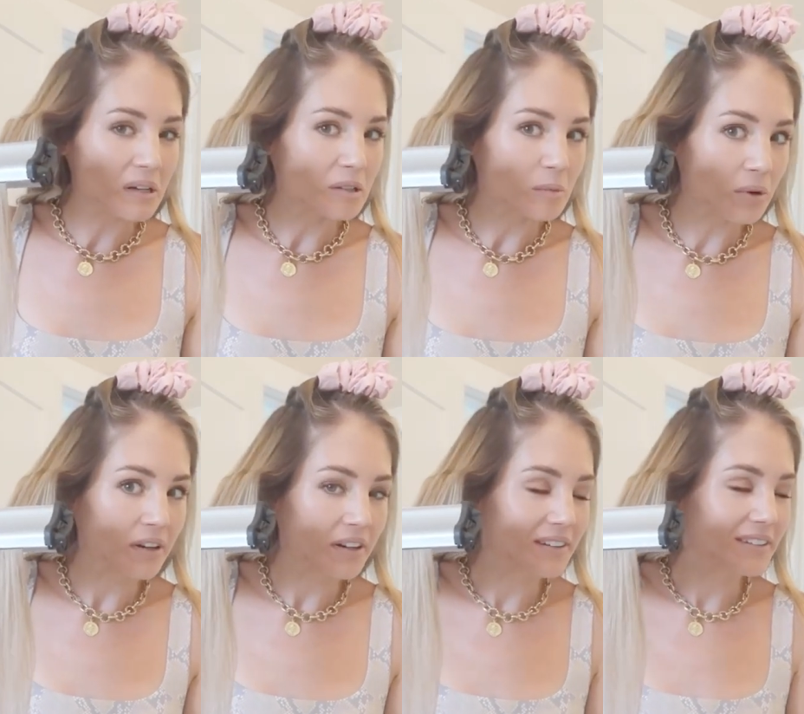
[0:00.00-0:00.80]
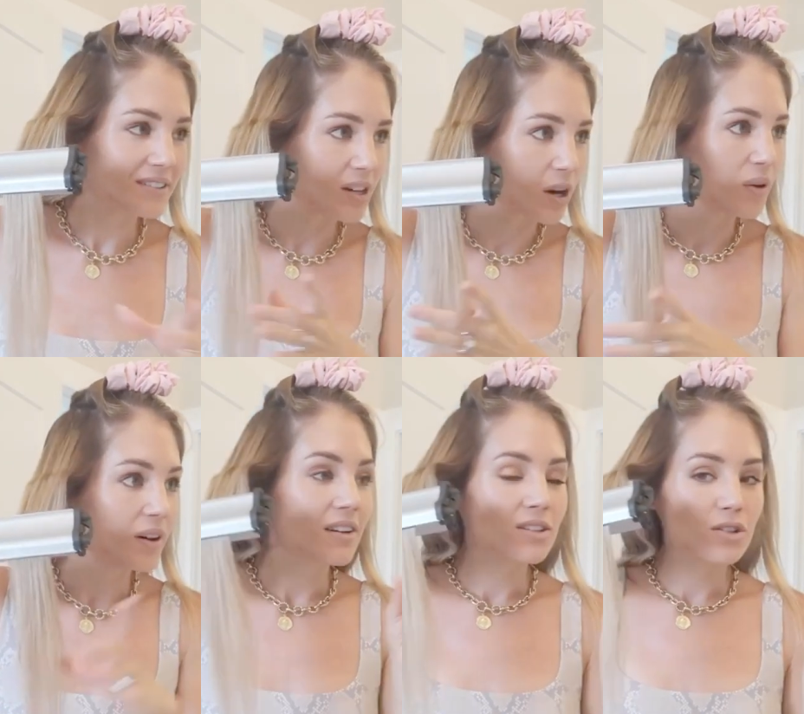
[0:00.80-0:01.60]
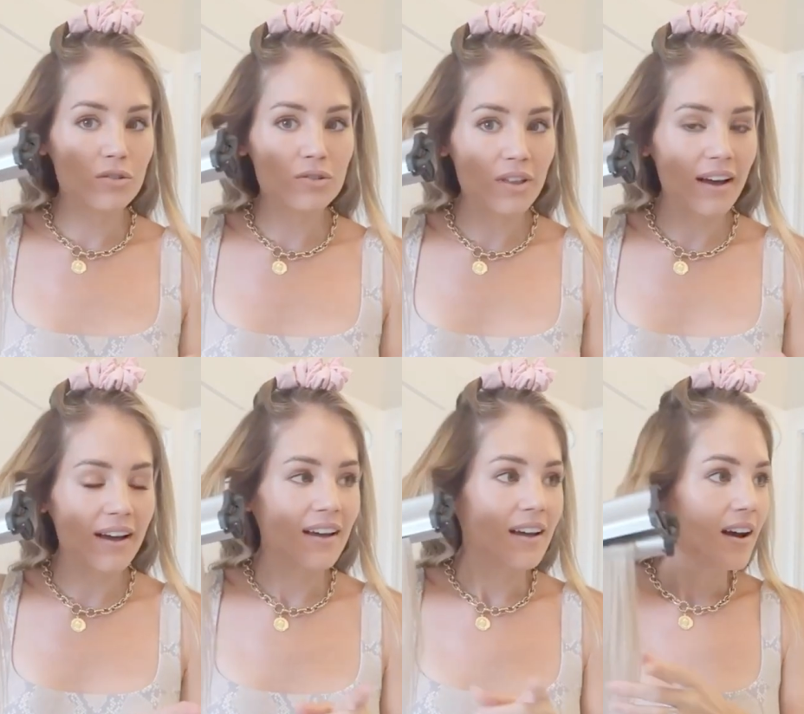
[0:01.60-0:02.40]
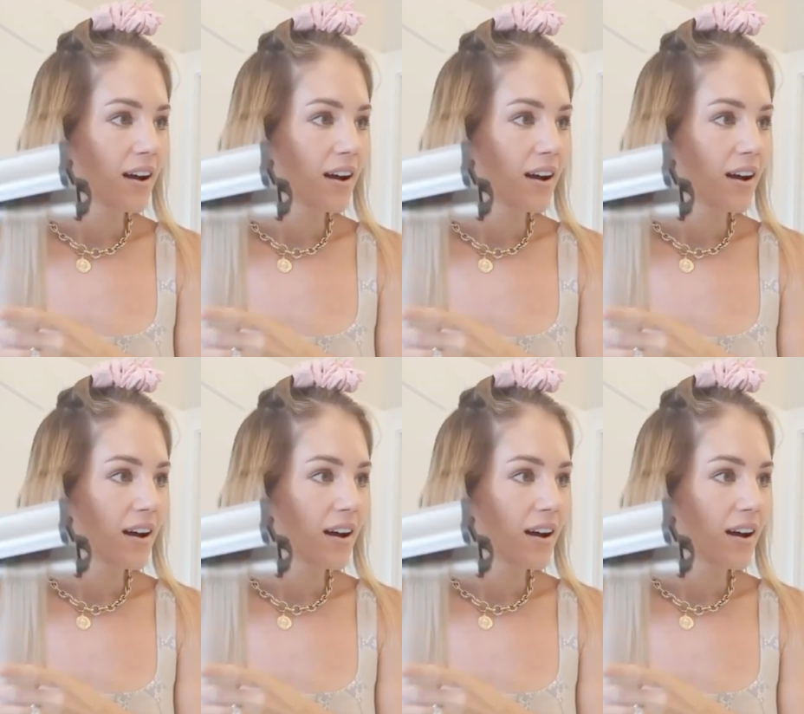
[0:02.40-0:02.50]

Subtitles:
disappointed. So don't do that.